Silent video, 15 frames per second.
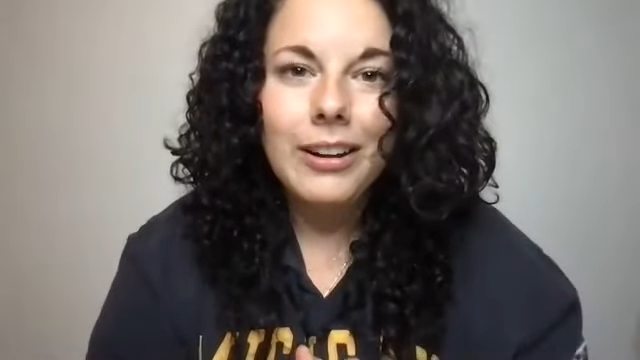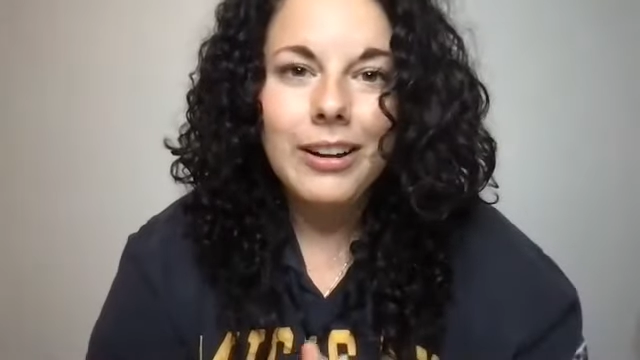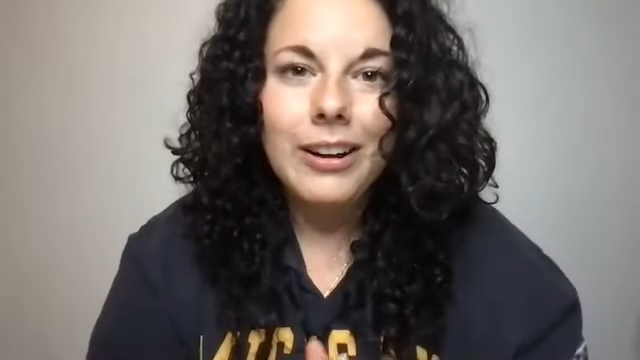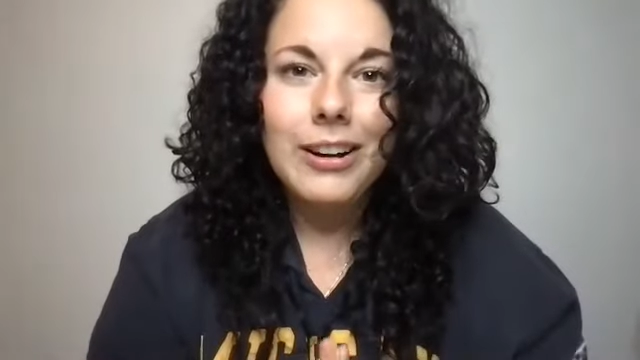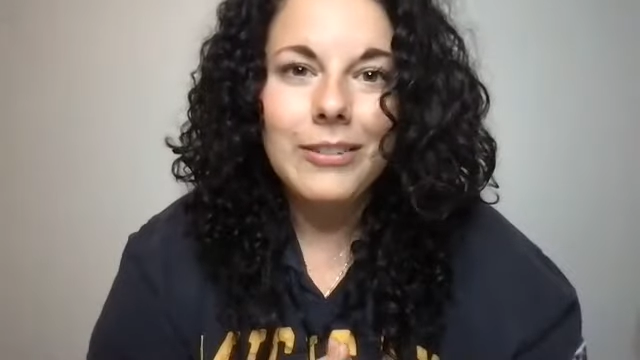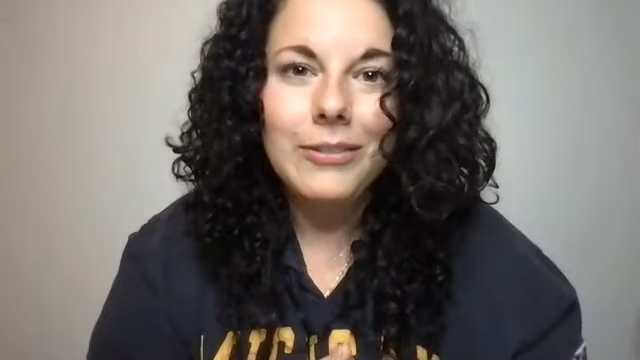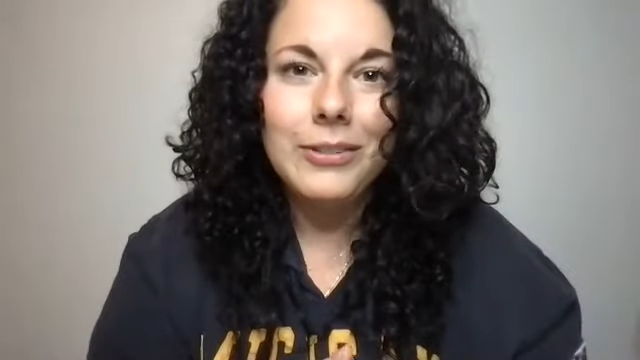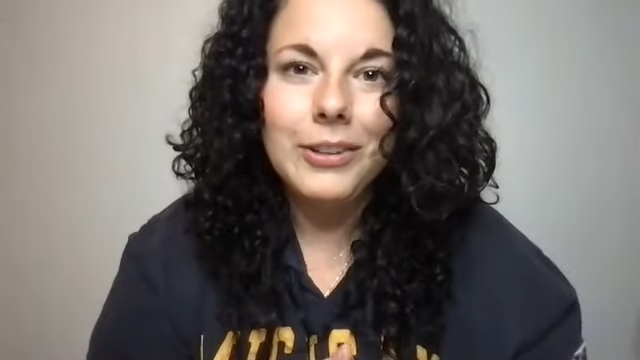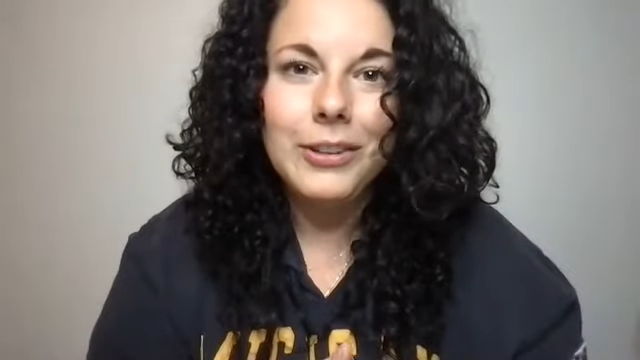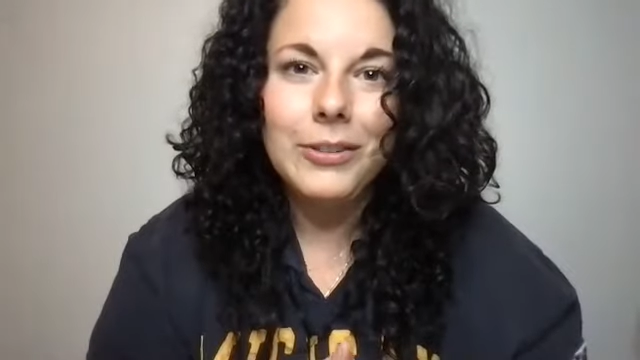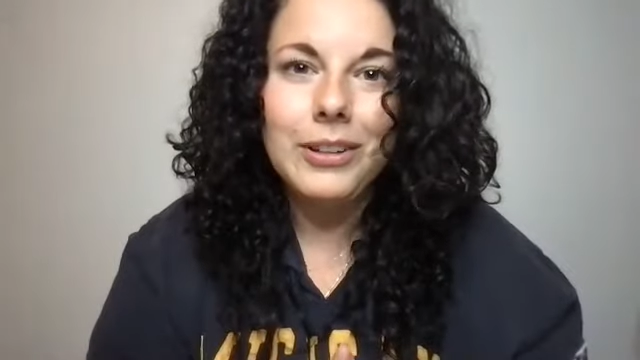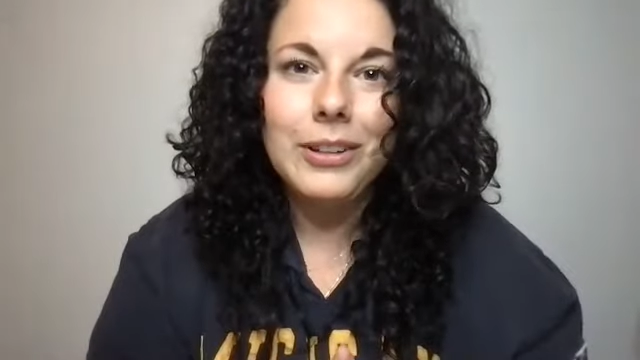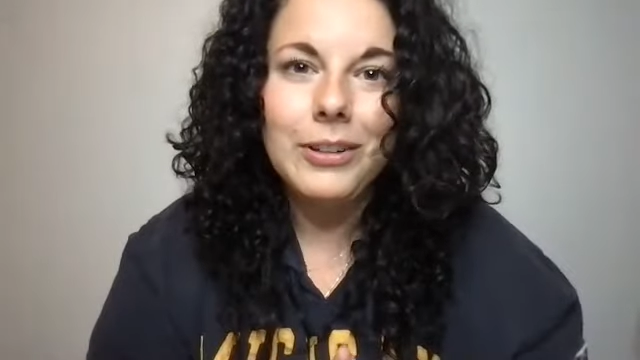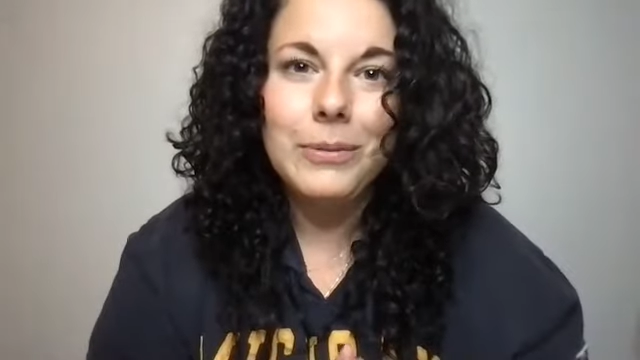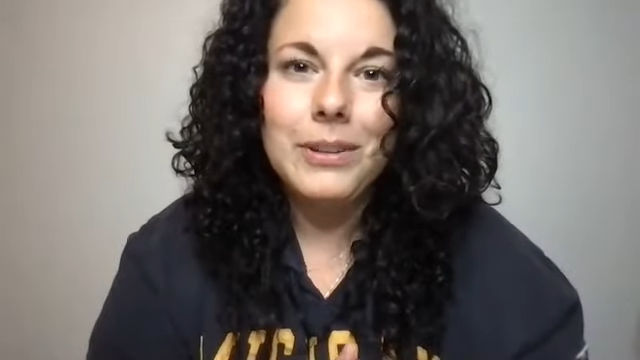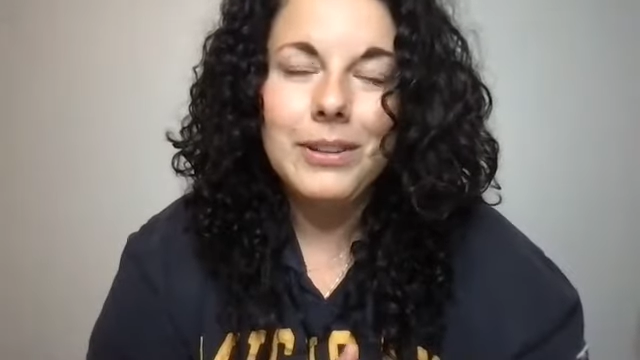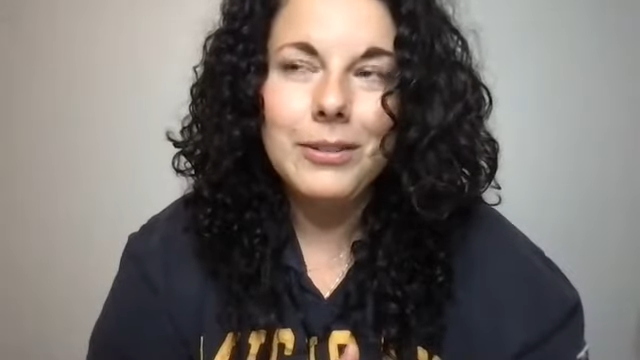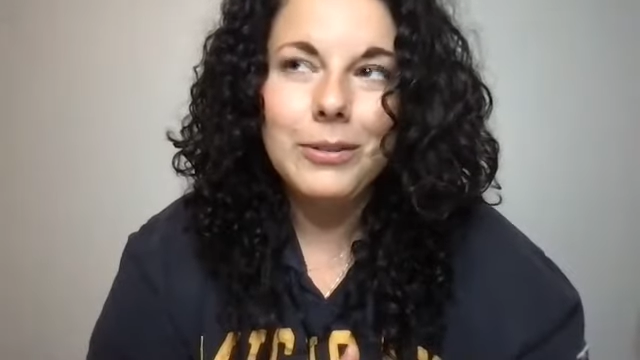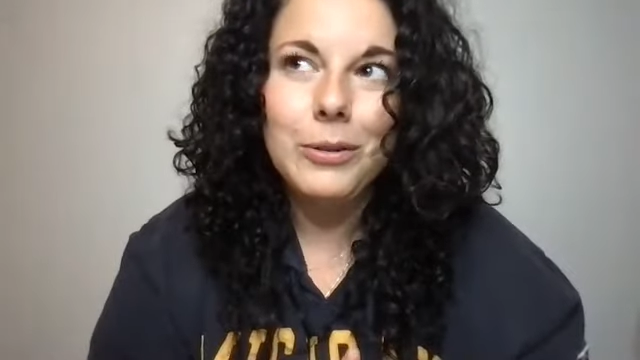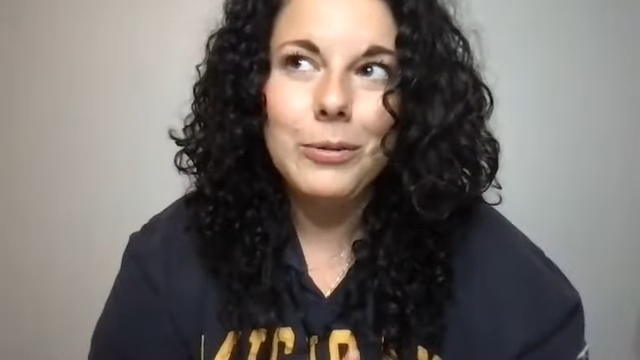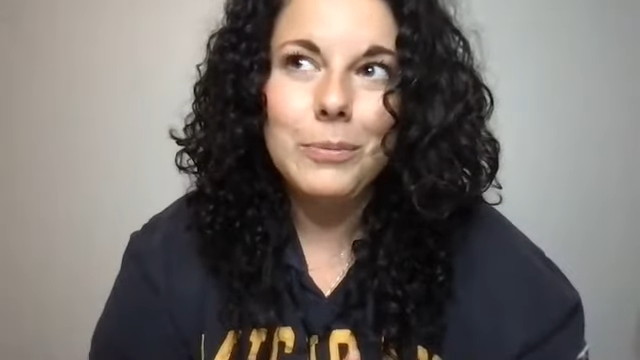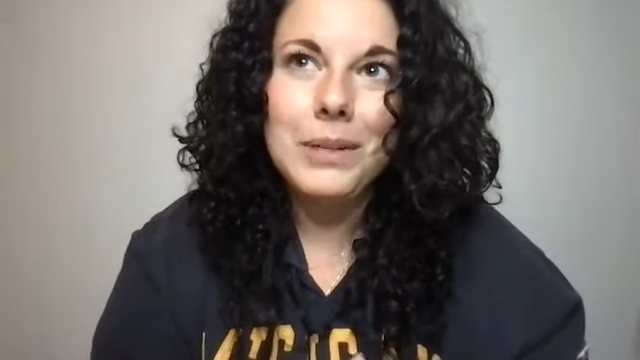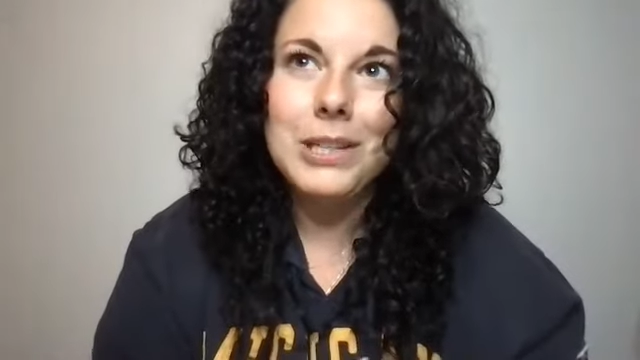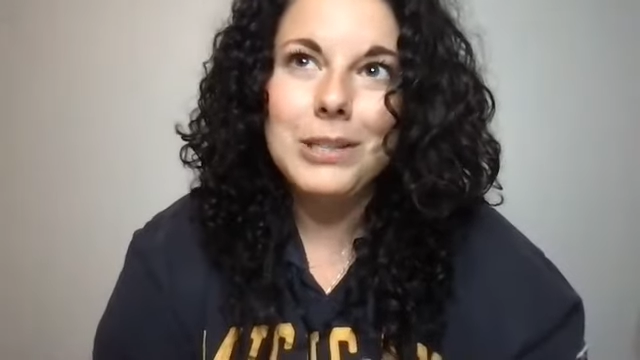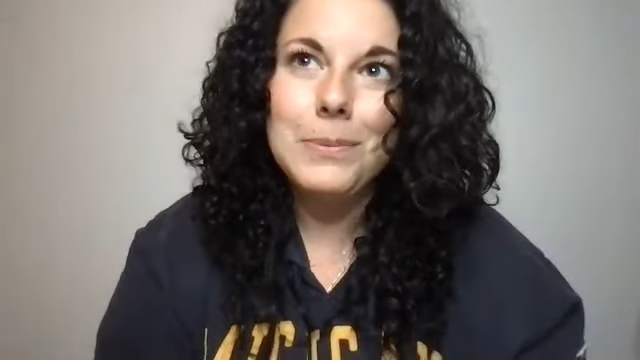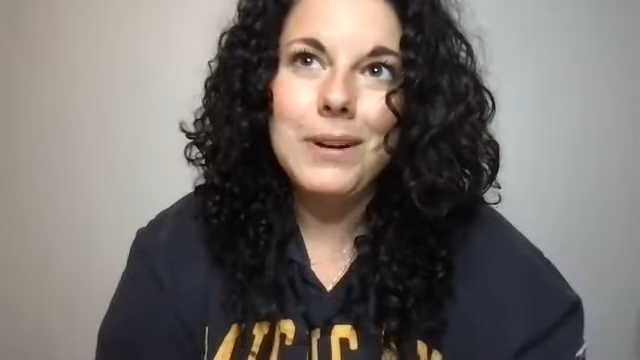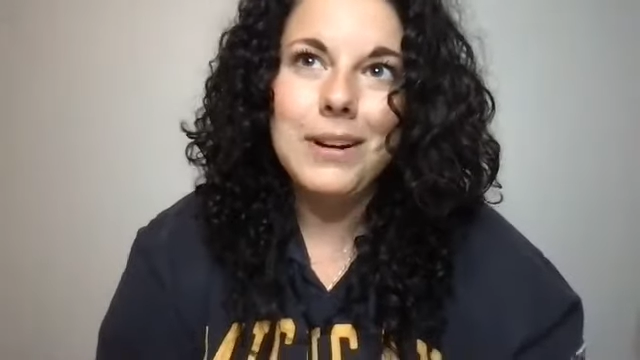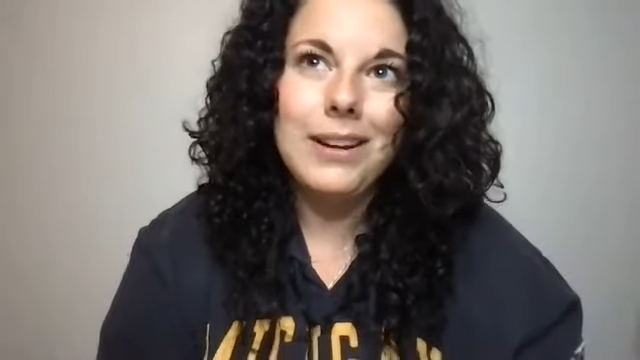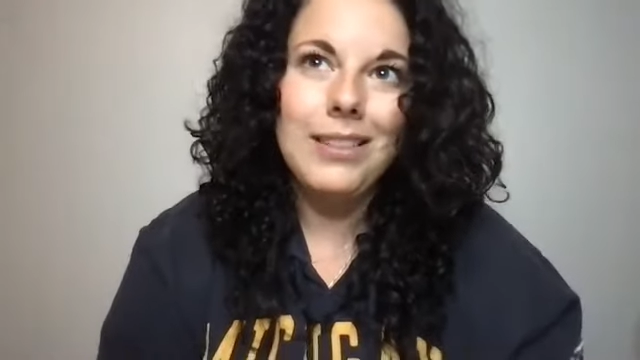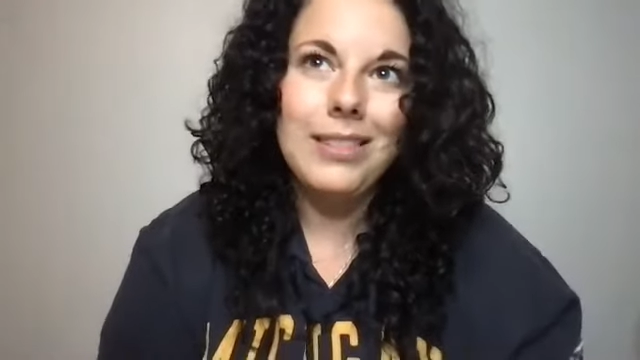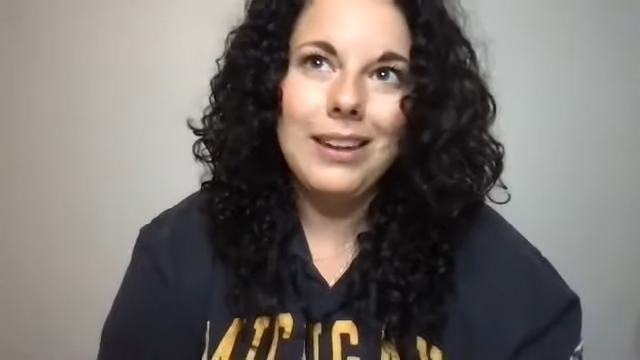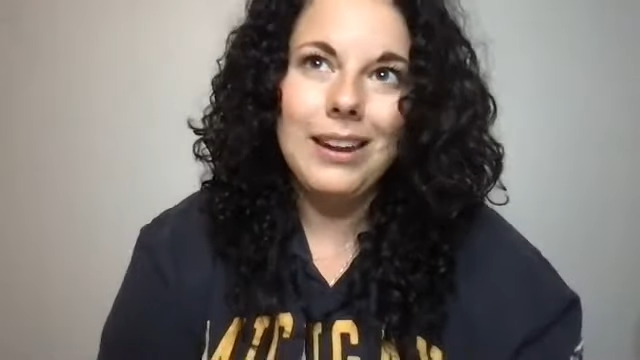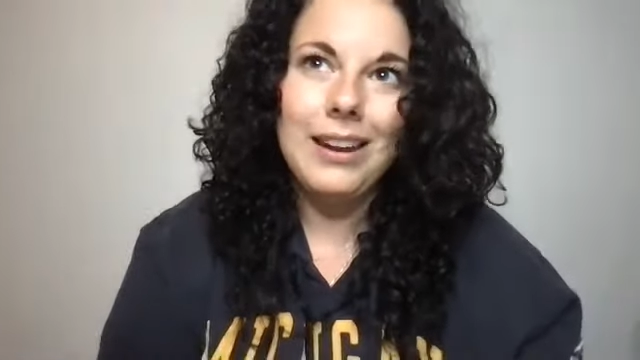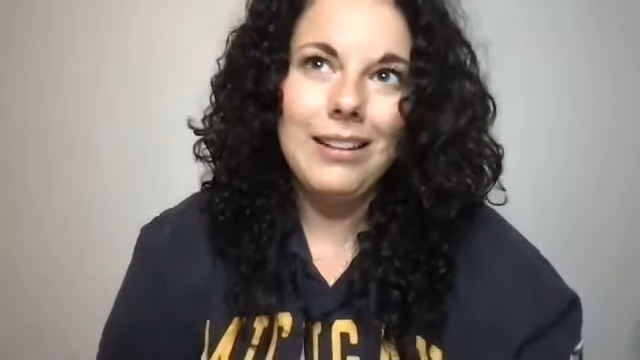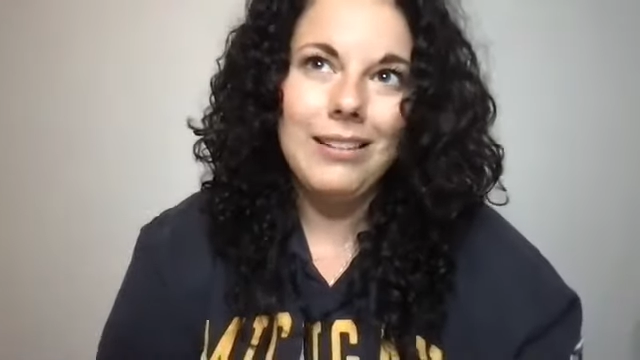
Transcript: and convoluted with this whole Beachbody thing.